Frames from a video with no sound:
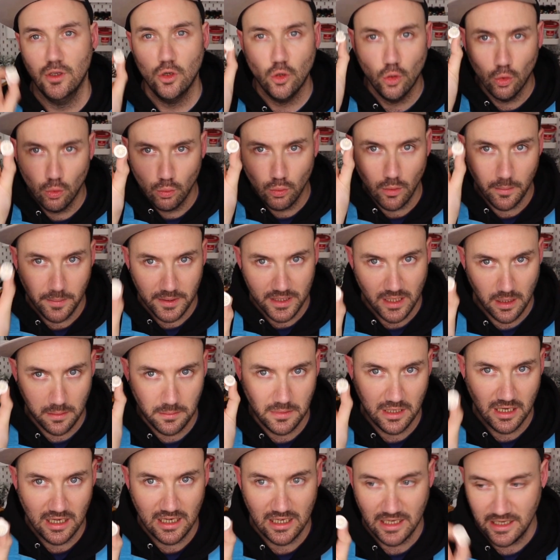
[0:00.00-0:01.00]
All will
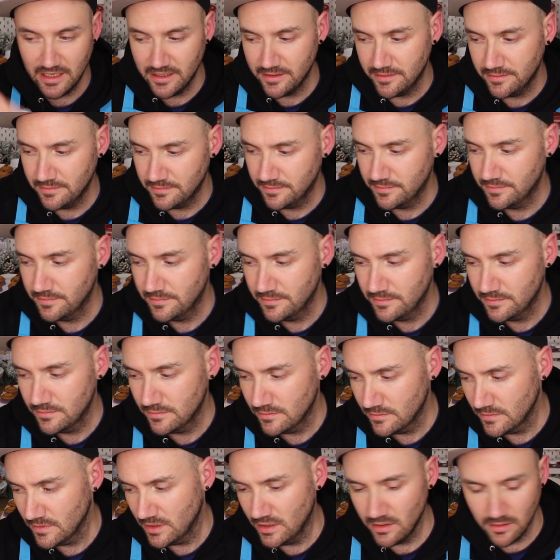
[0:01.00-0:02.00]
become clear.
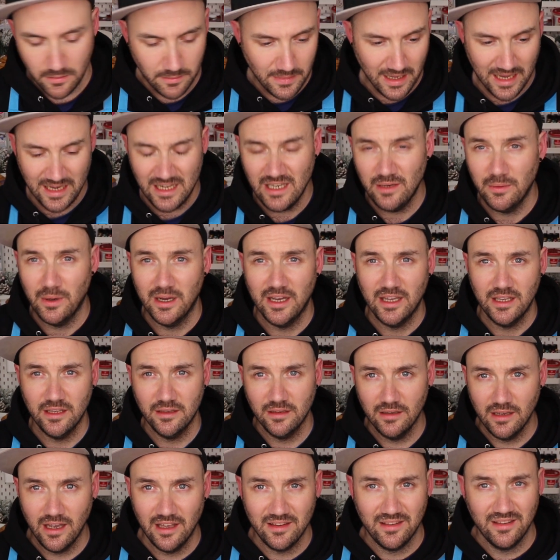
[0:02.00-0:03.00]
But anyway,
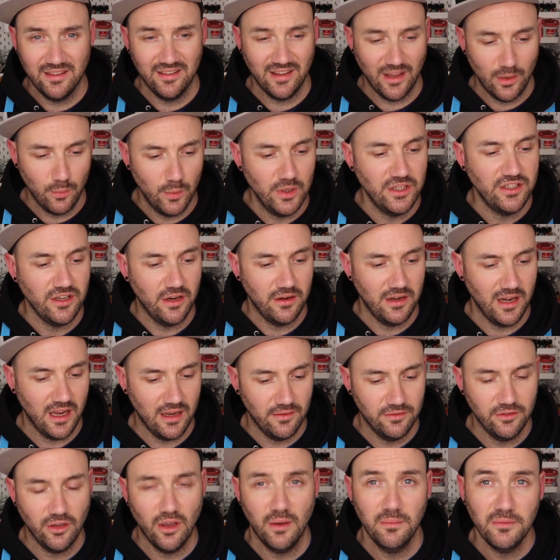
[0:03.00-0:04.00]
as I say, we don't
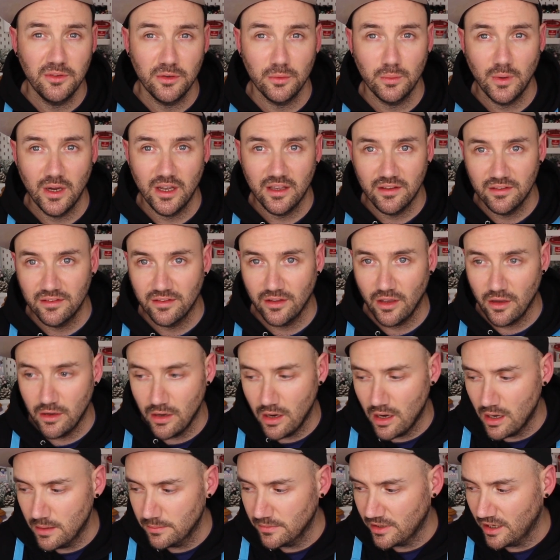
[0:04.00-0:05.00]
have time to waste, so
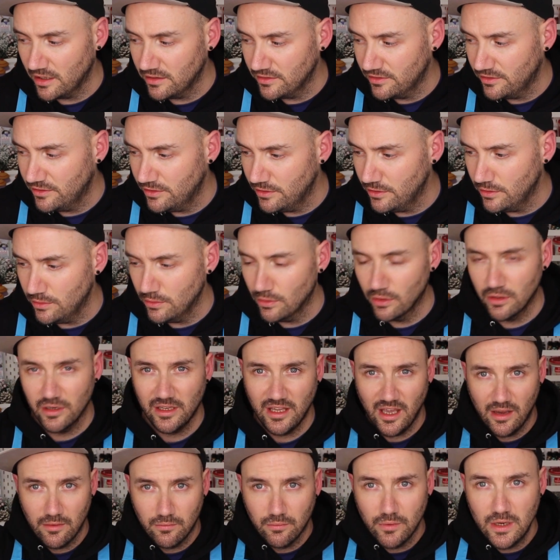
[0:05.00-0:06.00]
I'm going to
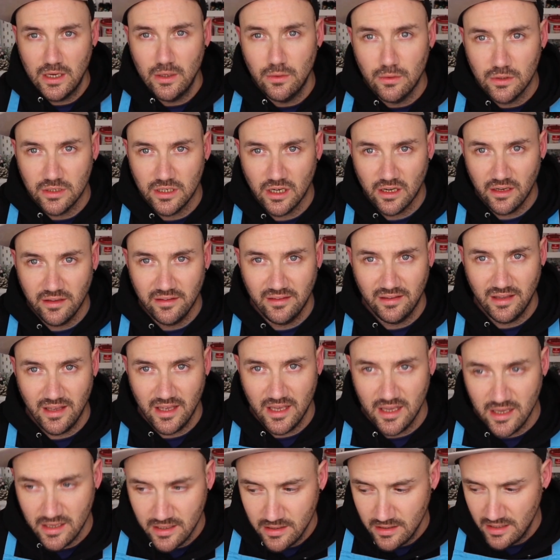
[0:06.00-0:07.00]
get reorganised
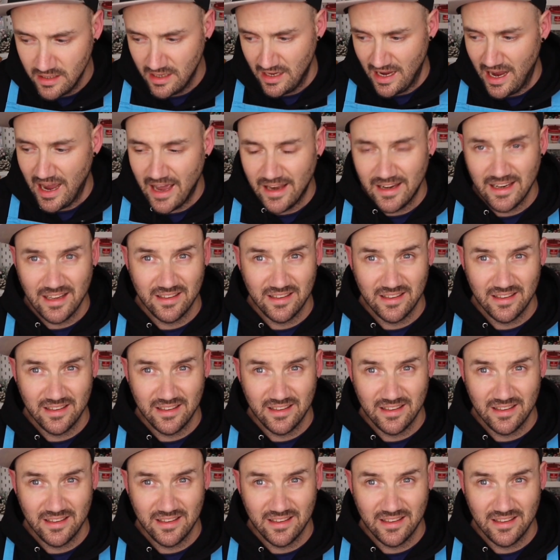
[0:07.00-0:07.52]
here and